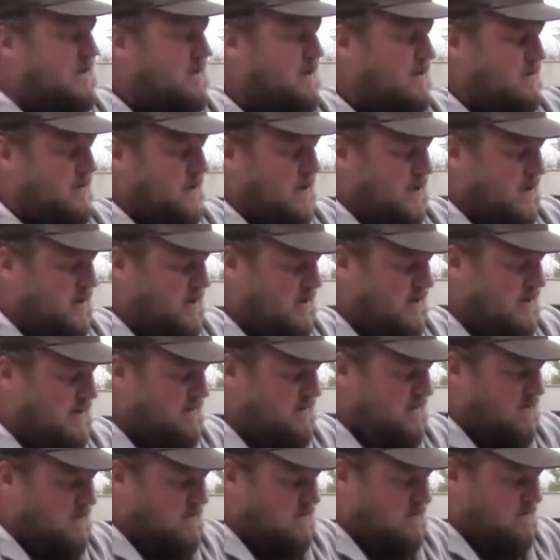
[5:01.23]
Now we kind of
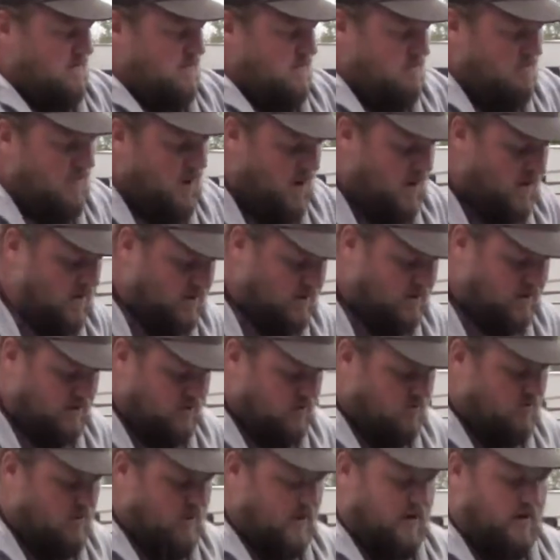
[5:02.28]
live in a
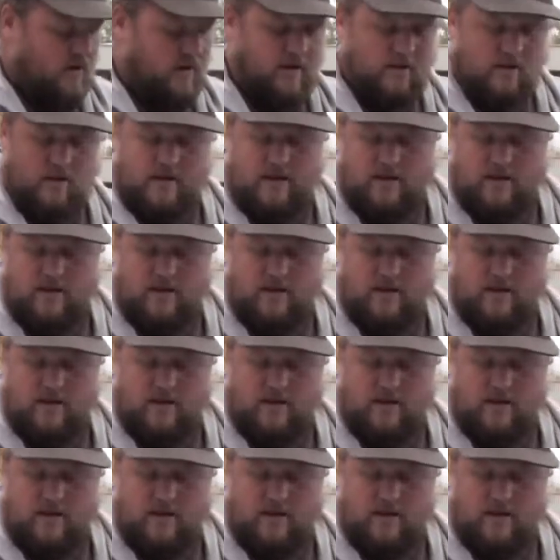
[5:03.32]
monsoon area